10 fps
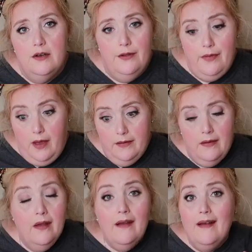do that
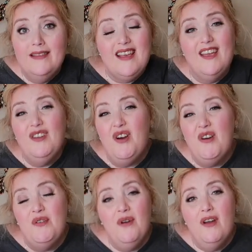because I
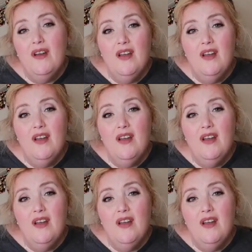know